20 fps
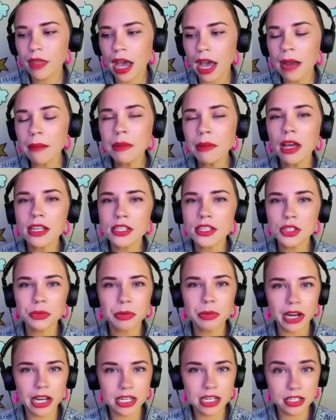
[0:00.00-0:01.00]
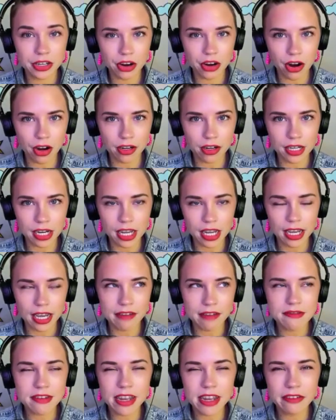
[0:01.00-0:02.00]
I'm not super into gardening.
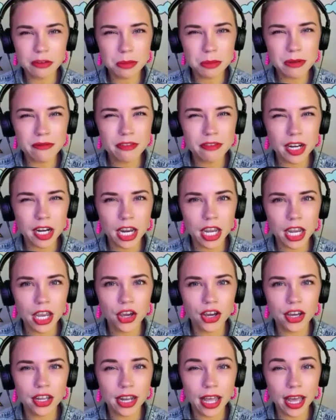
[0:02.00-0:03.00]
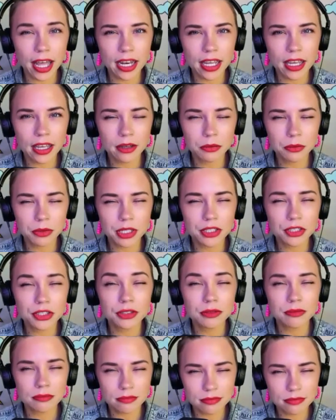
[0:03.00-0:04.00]
I've never been very good at it, which
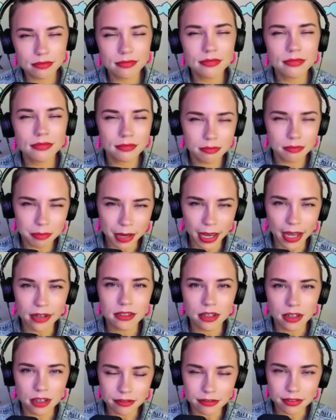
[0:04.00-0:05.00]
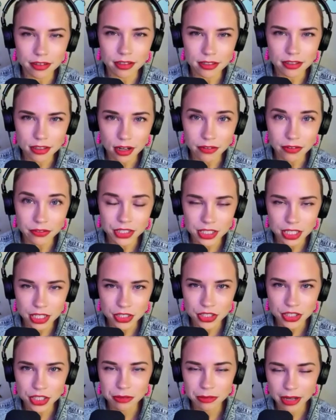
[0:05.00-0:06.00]
back to our first
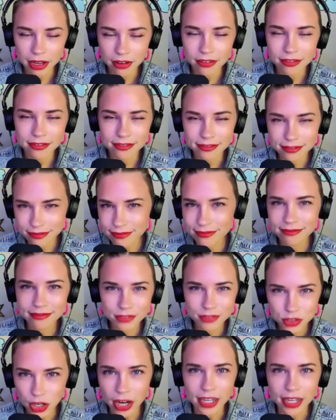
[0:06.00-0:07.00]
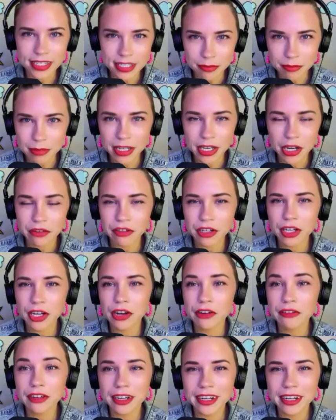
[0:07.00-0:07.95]
conversation about trying something over and over.